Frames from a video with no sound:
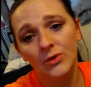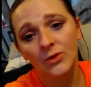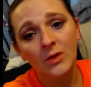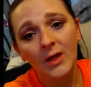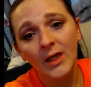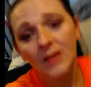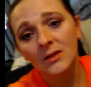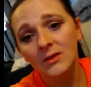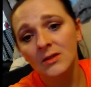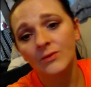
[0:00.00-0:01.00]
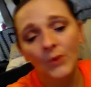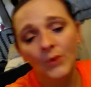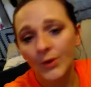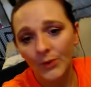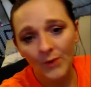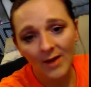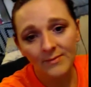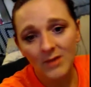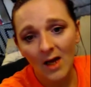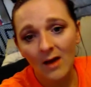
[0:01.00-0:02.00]
nutrients for your
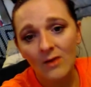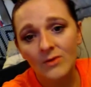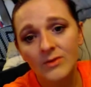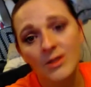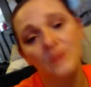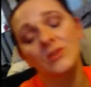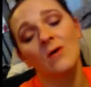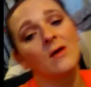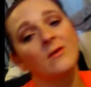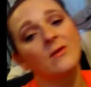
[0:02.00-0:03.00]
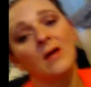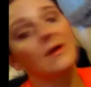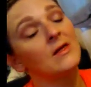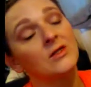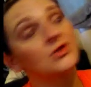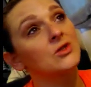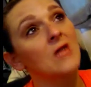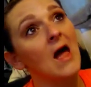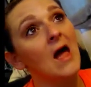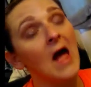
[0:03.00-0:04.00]
reptiles, so I
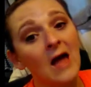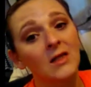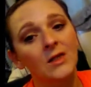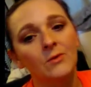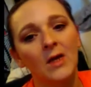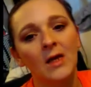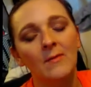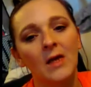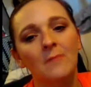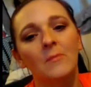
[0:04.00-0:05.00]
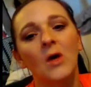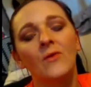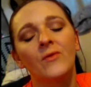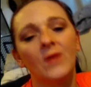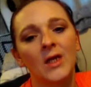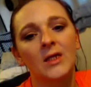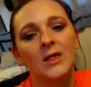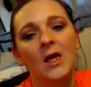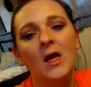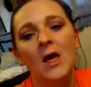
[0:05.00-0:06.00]
highly recommend both
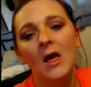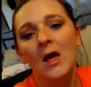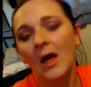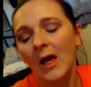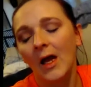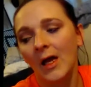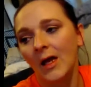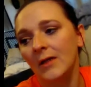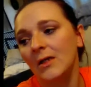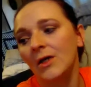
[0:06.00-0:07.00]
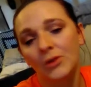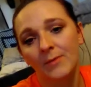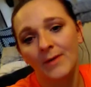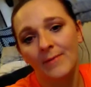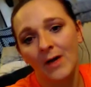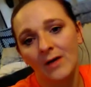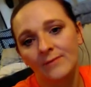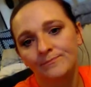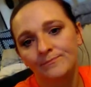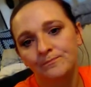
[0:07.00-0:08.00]
Linda and Dubia Paul.
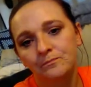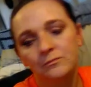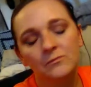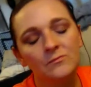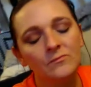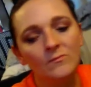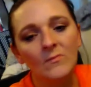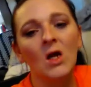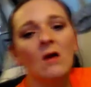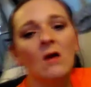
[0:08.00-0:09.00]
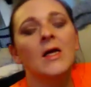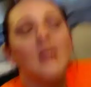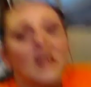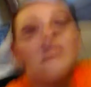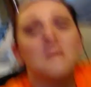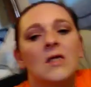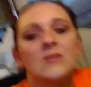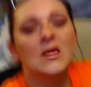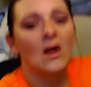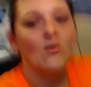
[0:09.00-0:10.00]
Alright guys,
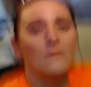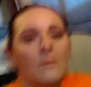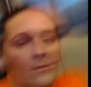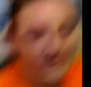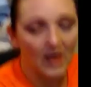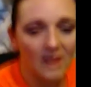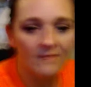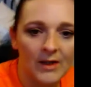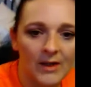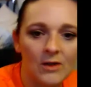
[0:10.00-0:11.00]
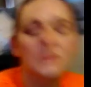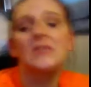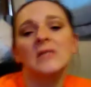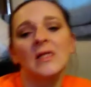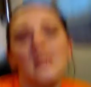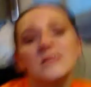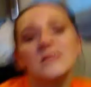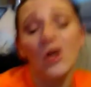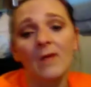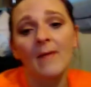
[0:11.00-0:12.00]
so we got our feeders. Now let's
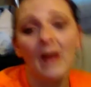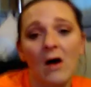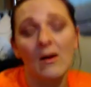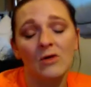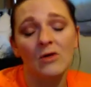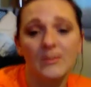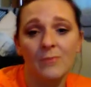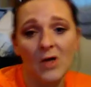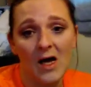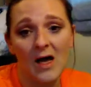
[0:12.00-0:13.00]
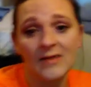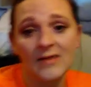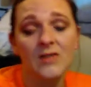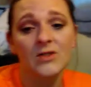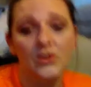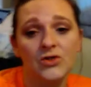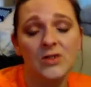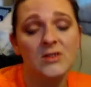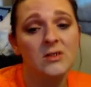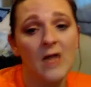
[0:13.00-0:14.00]
talk about our supplies such as
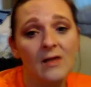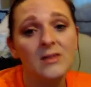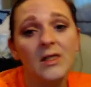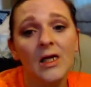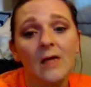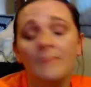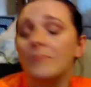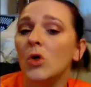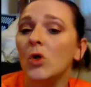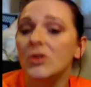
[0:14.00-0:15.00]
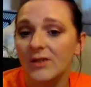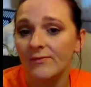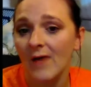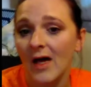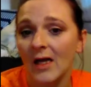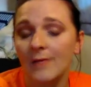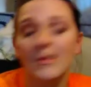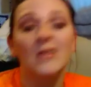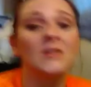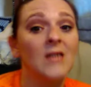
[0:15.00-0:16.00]
calcium,
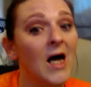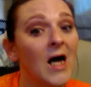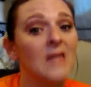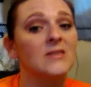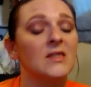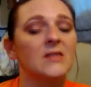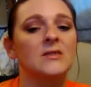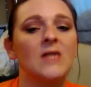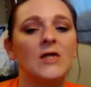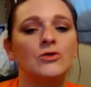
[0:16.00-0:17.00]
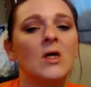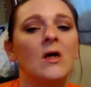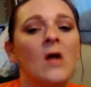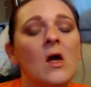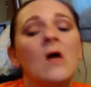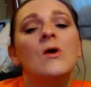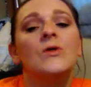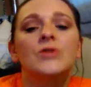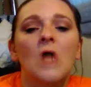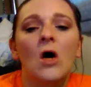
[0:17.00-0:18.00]
multivitamin, lights, etc.
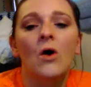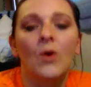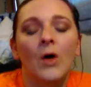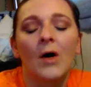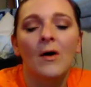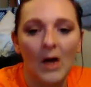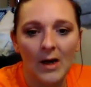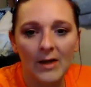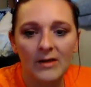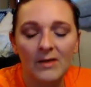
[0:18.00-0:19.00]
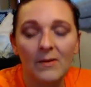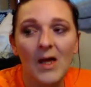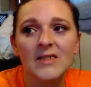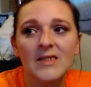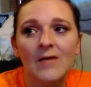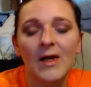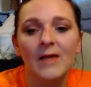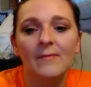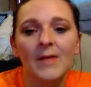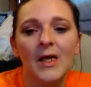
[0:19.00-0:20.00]
So the place I
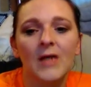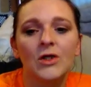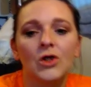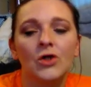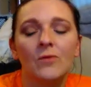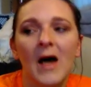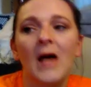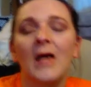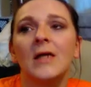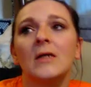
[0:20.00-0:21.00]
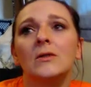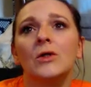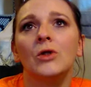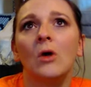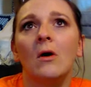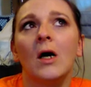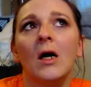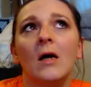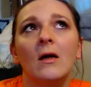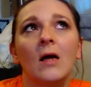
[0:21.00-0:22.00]
recommend you buying
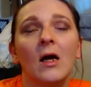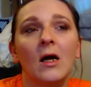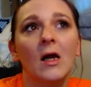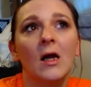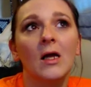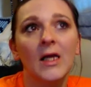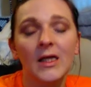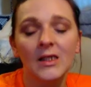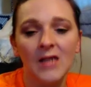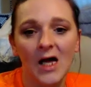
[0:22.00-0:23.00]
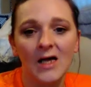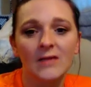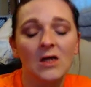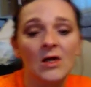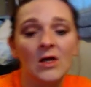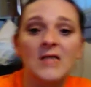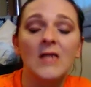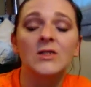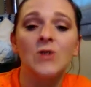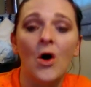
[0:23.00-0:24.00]
your heat lights is
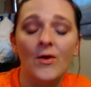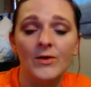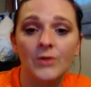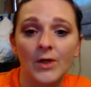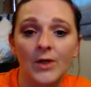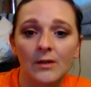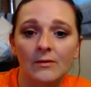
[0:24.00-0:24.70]
at Dollar Tree.